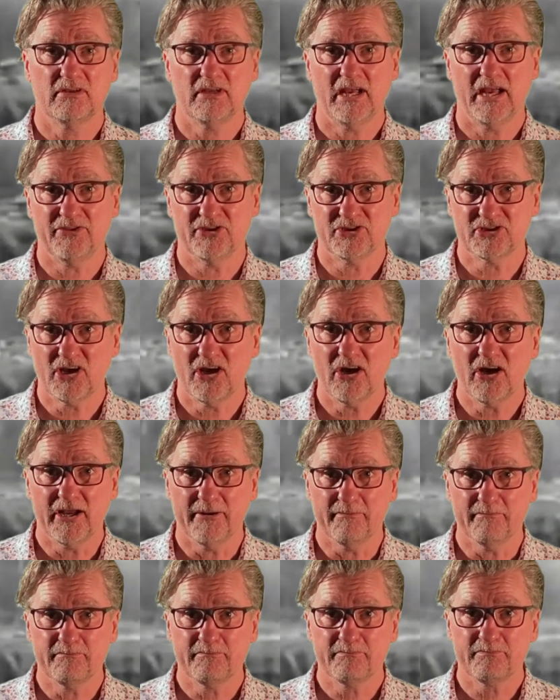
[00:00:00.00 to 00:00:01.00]
at the
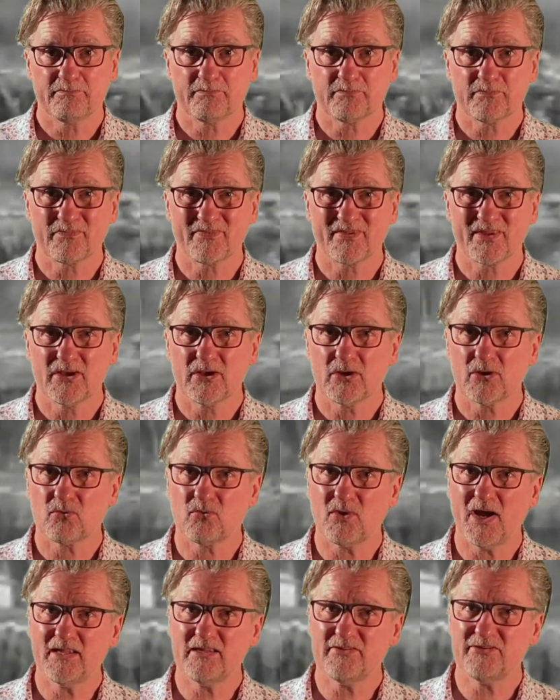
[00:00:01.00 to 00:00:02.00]
time.
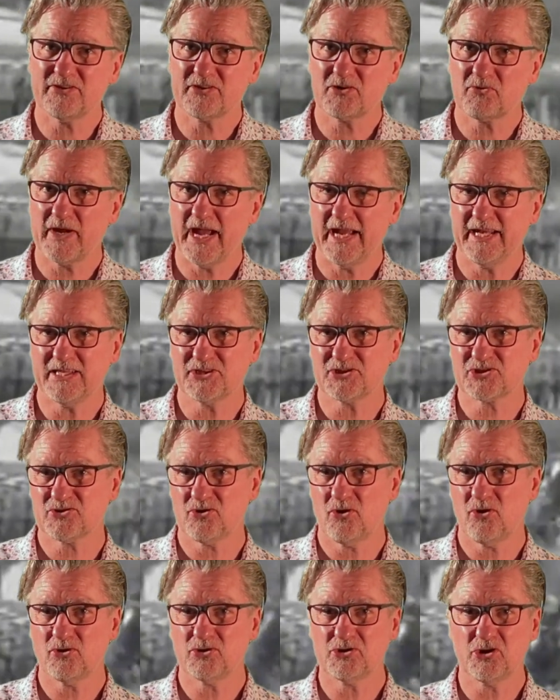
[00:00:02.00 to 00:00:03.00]
Rather than creating strong,